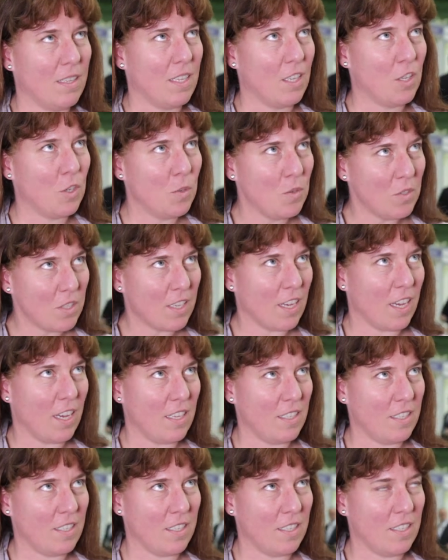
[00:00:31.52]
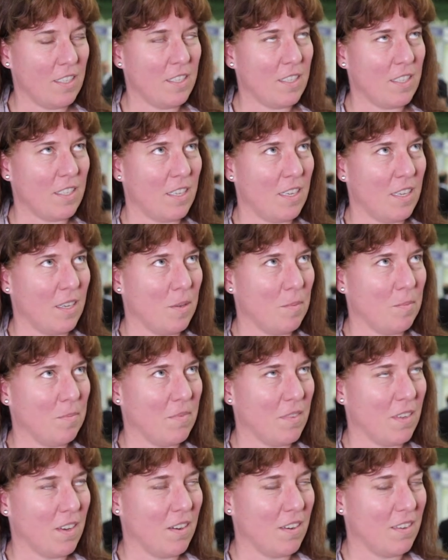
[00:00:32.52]
The use cases,
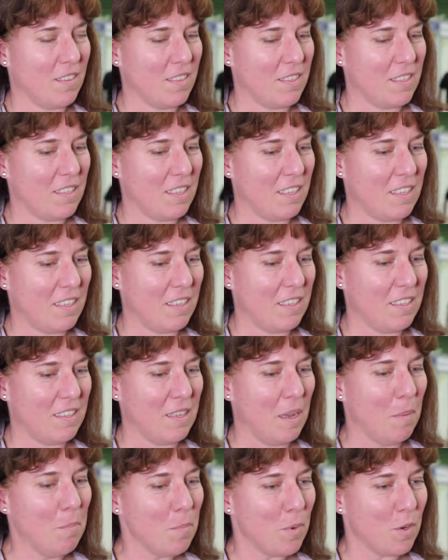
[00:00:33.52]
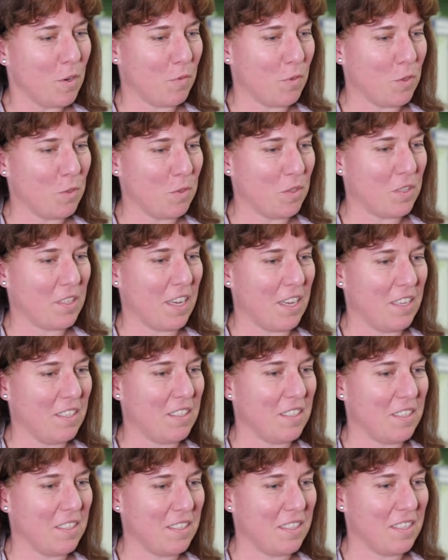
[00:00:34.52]
the number of use
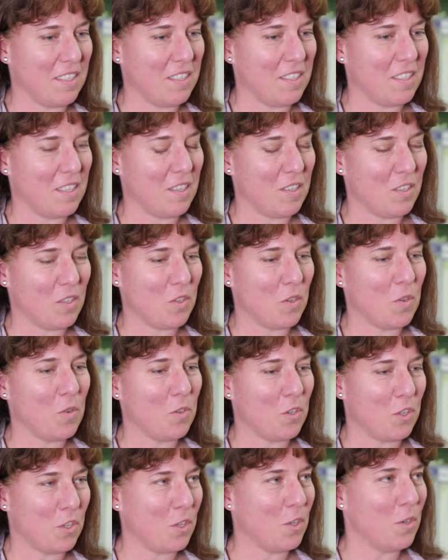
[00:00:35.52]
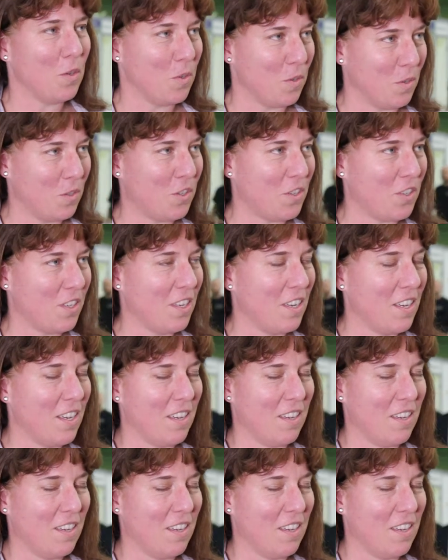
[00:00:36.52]
cases is so huge,